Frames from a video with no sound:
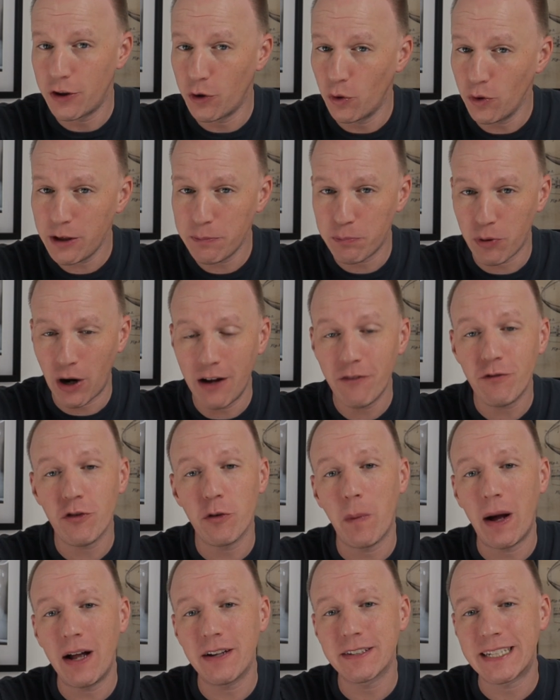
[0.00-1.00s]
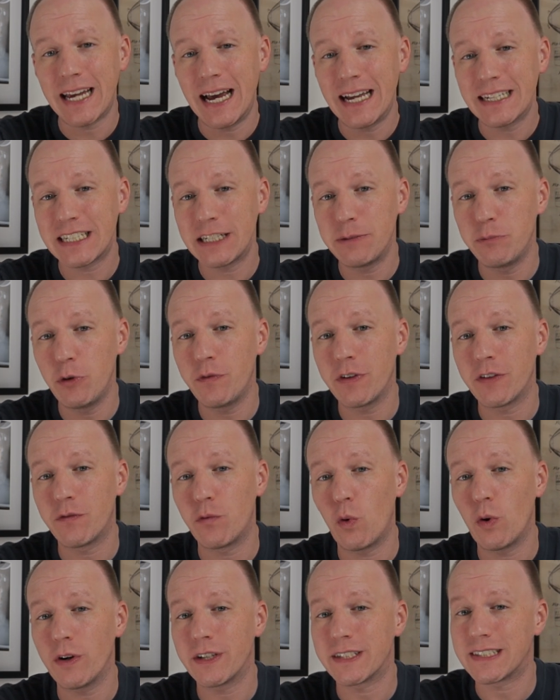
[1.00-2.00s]
The only problem for Myles Gaskin moving
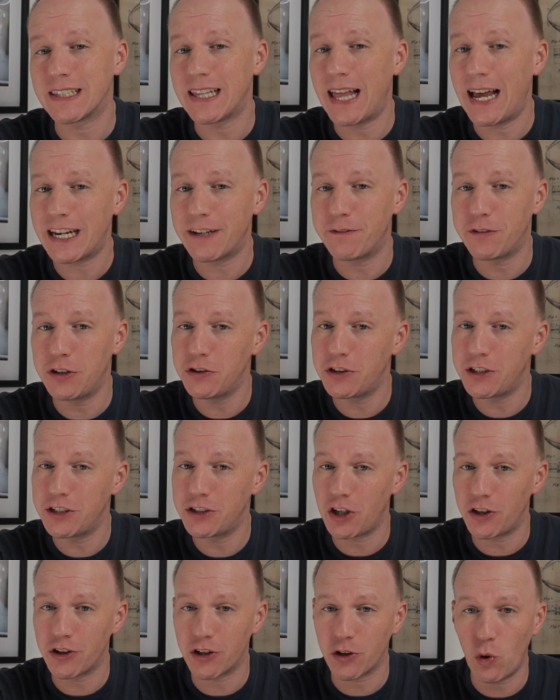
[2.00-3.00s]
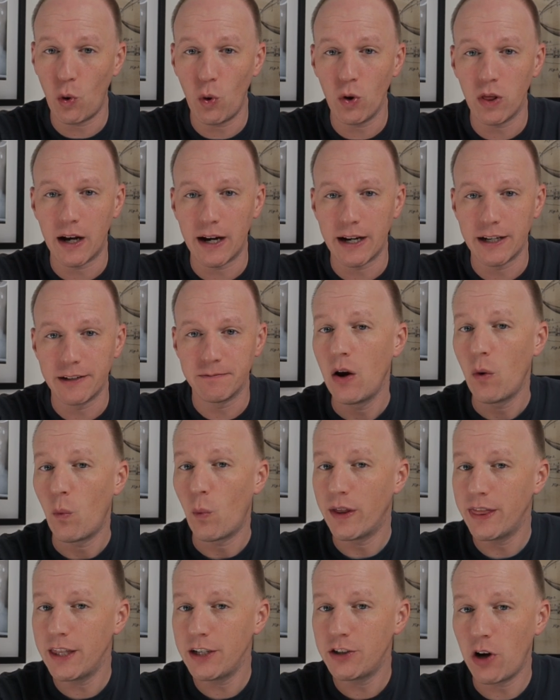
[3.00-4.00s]
forward is lack of usage on the goal line.
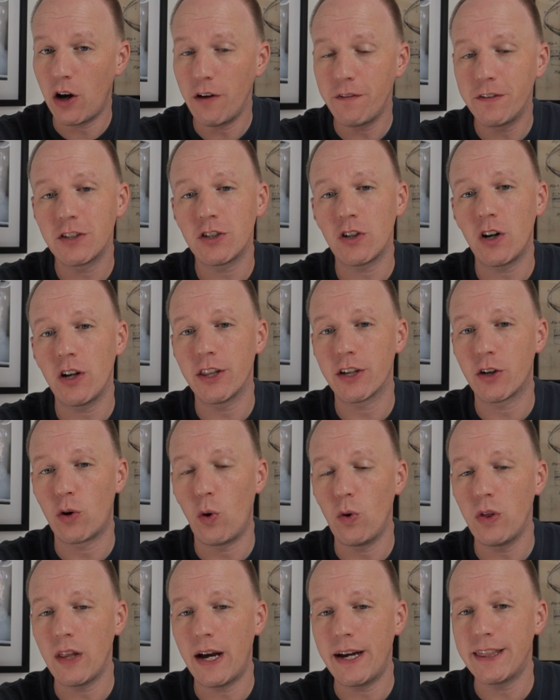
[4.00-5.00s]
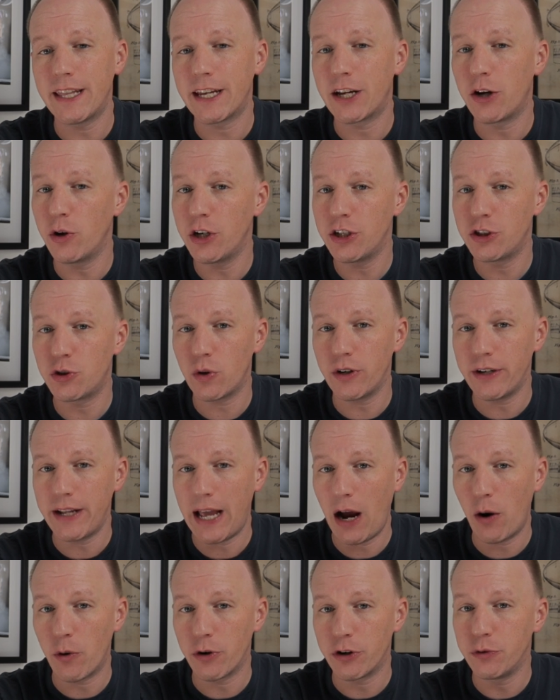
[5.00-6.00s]
When the Dolphins are on the goal line, they go to Jordan
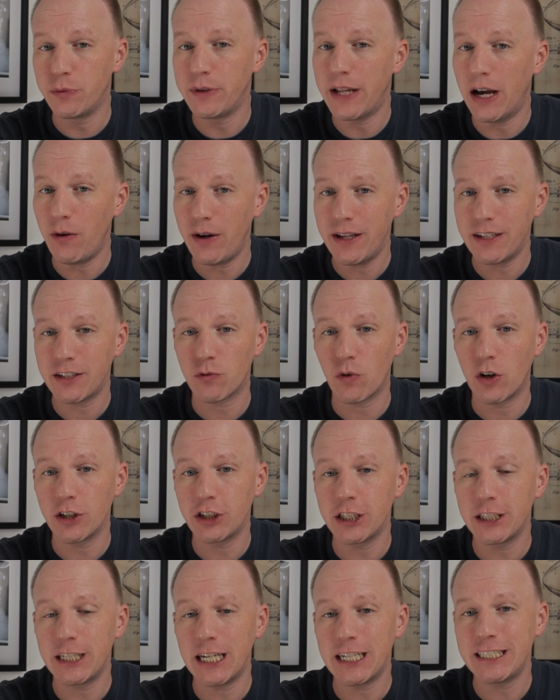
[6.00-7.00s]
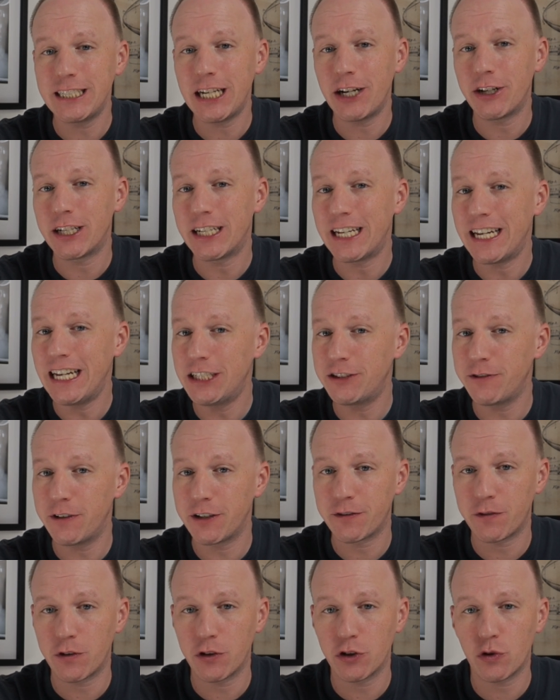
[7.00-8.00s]
Howard, who now has a rushing touchdown in each of
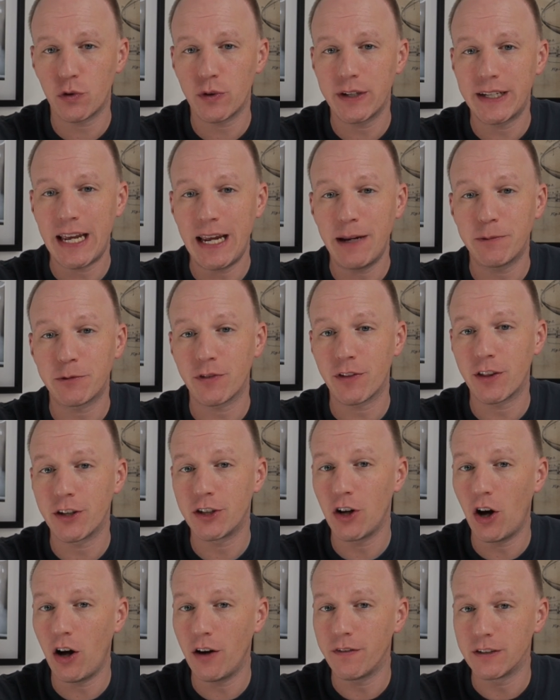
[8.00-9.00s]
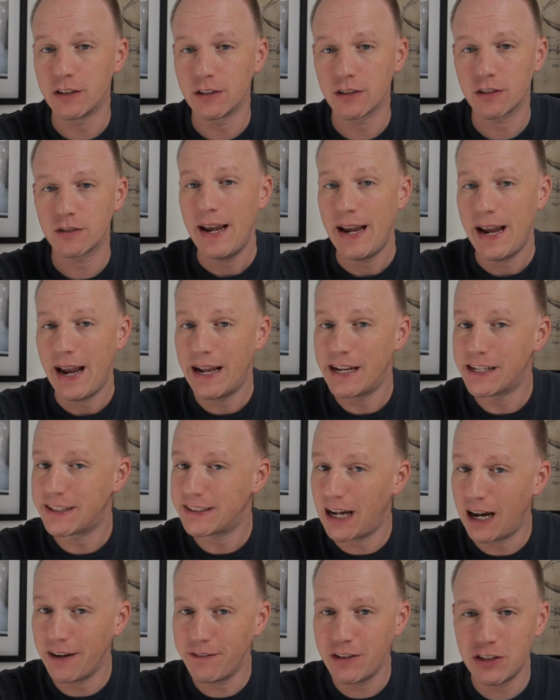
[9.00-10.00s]
his first 3 games for the Dolphins. And
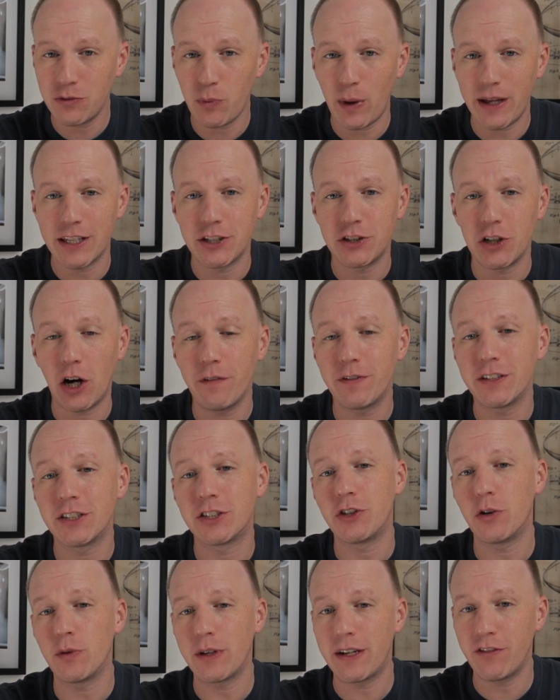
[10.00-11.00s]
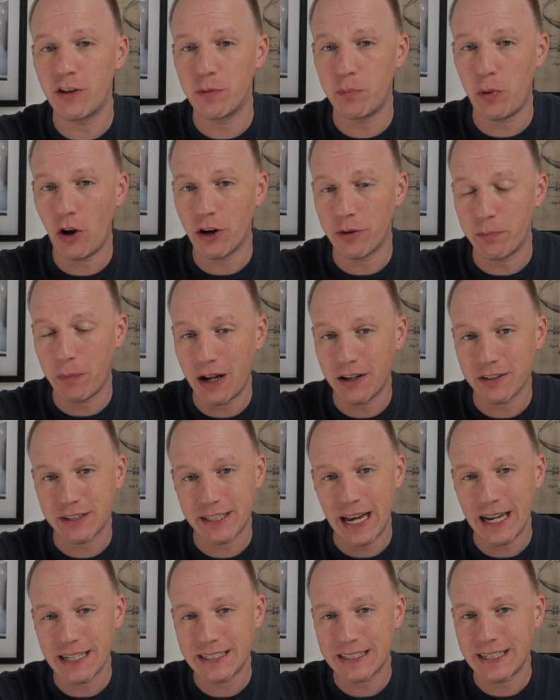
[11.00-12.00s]
it's obvious why the Dolphins don't give the ball to Myles
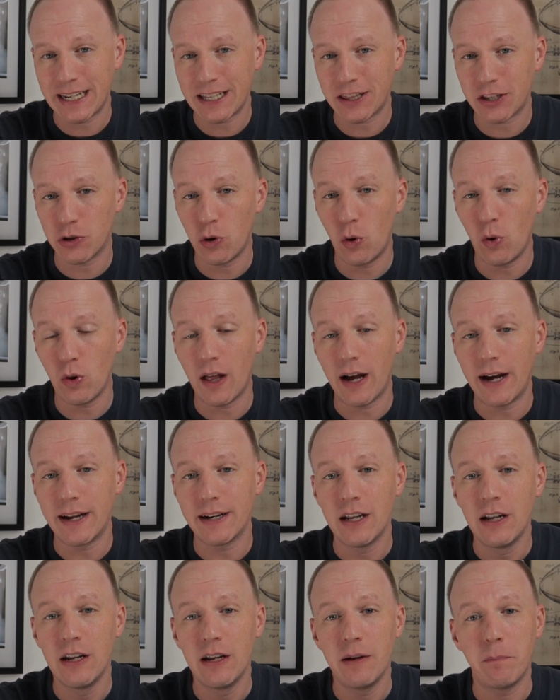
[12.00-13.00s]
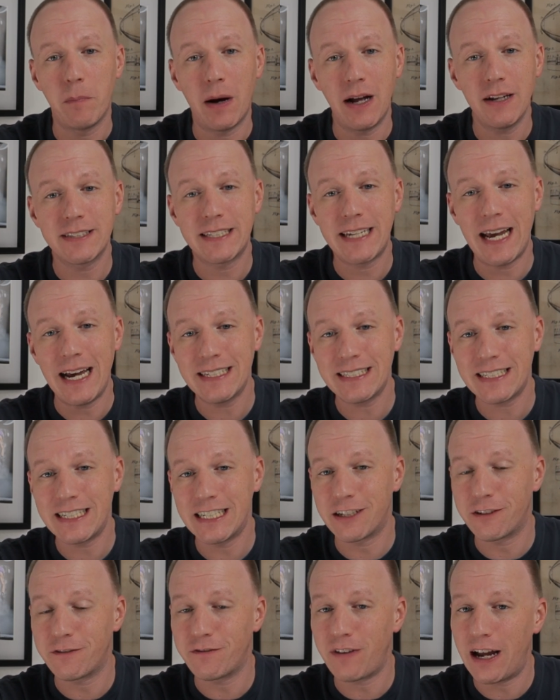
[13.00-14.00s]
Gaskin at the goal line. Myles
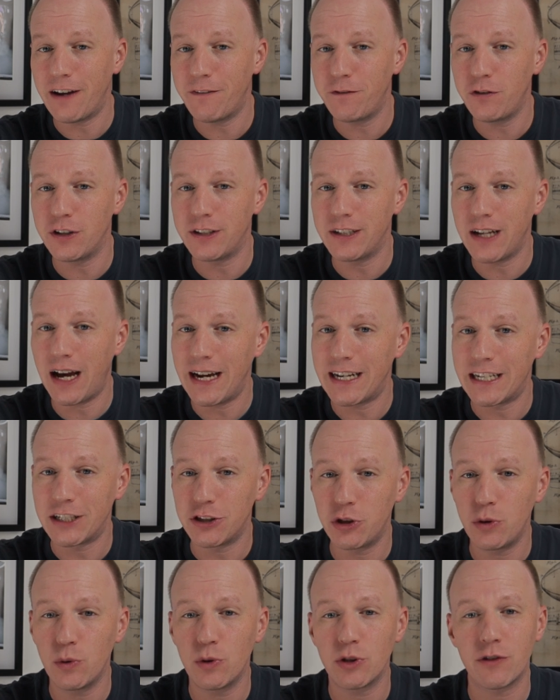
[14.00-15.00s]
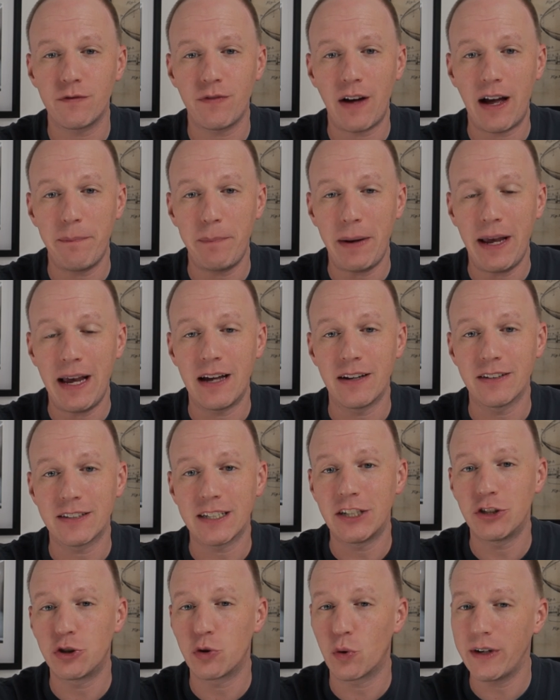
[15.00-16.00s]
Gaskin is 5'9" and 205
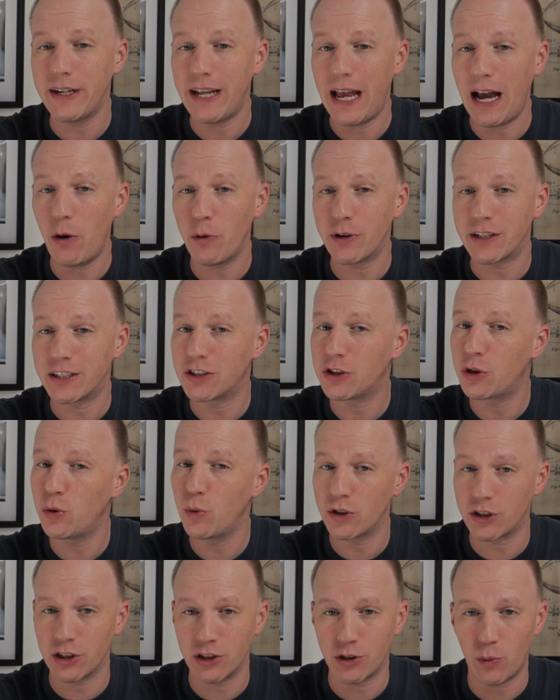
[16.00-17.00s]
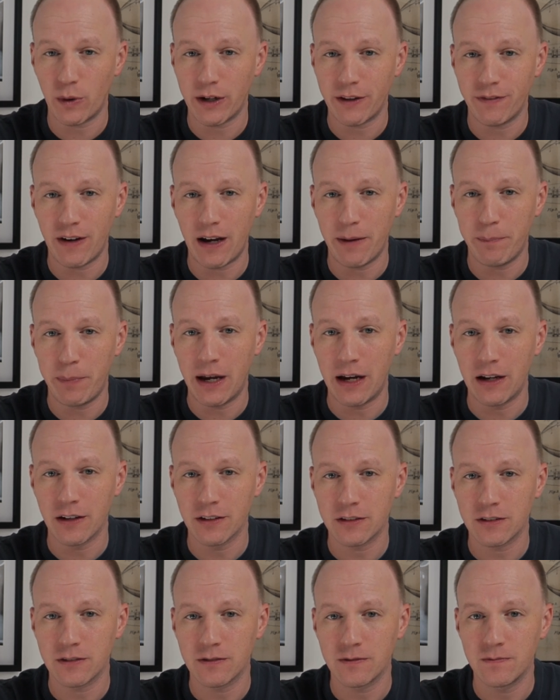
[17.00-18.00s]
pounds, and Jordan Howard is 225
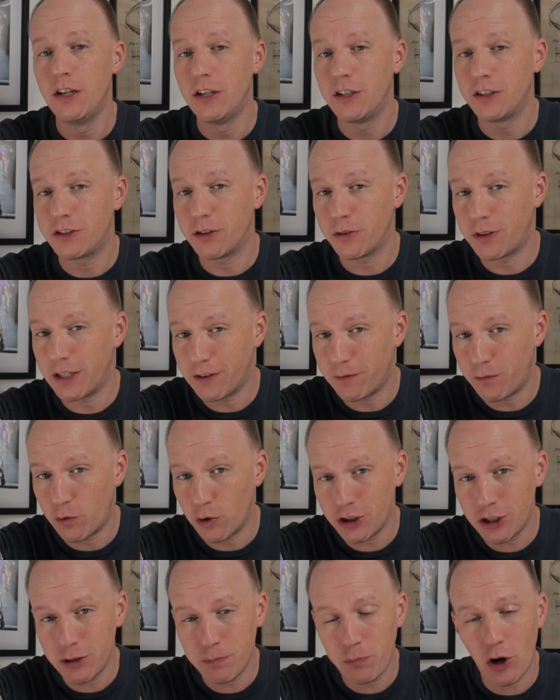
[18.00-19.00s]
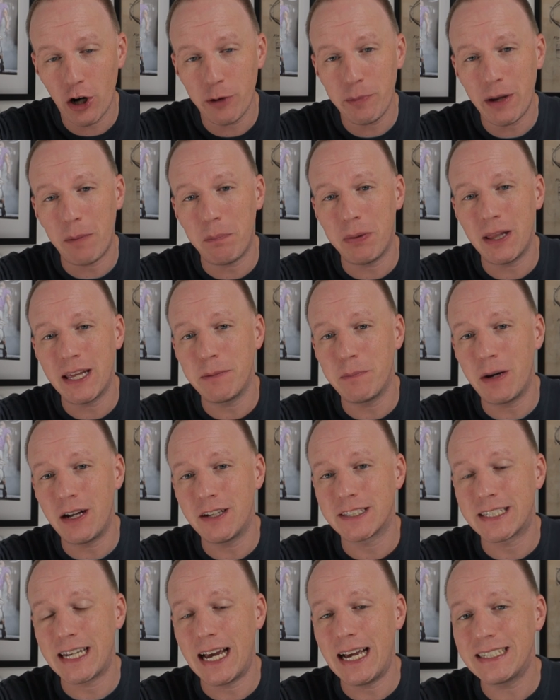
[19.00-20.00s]
pounds. So the unfortunate part about playing
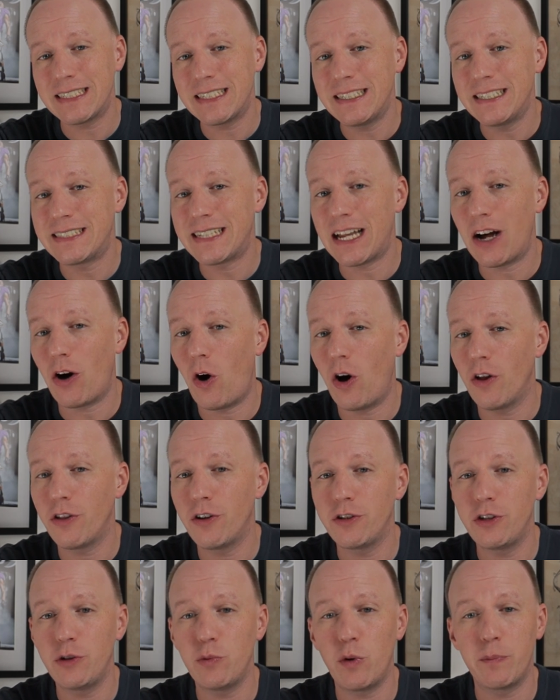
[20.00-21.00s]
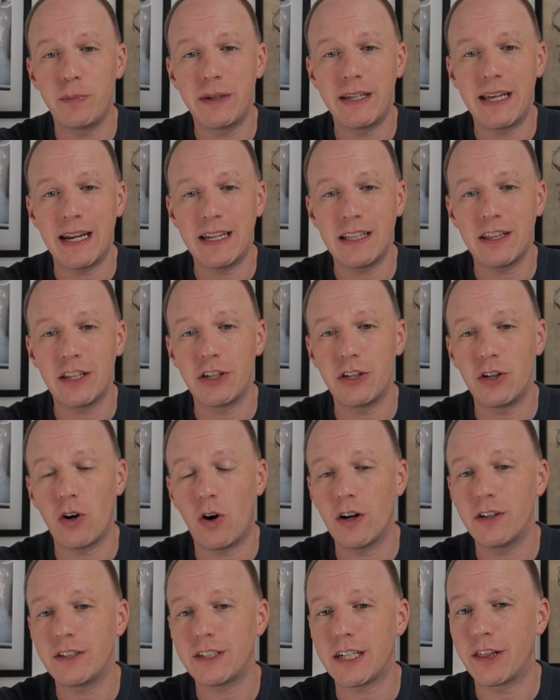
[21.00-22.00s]
Myles Gaskin is that although you will be getting the
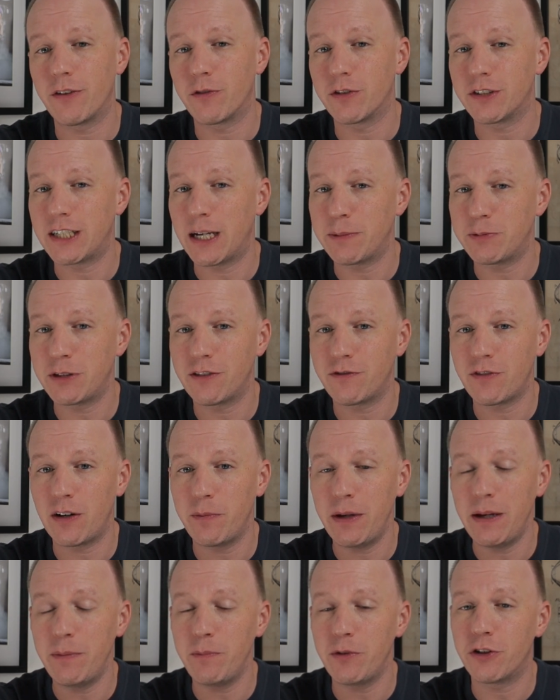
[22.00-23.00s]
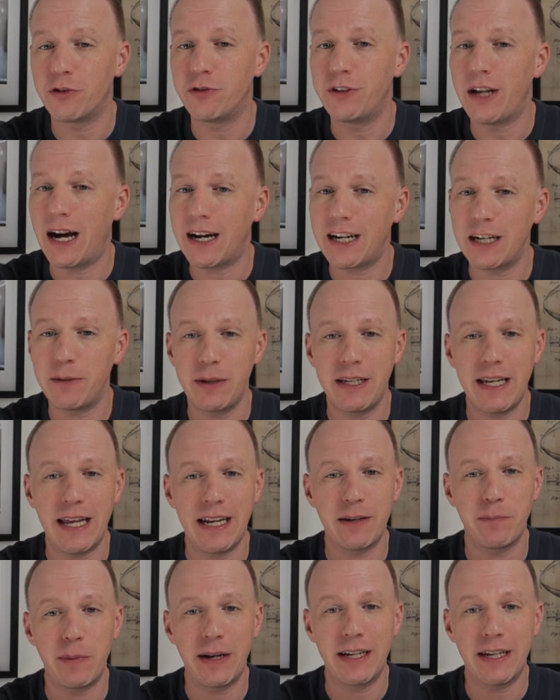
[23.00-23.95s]
yards and the receptions from him, you're not going to be getting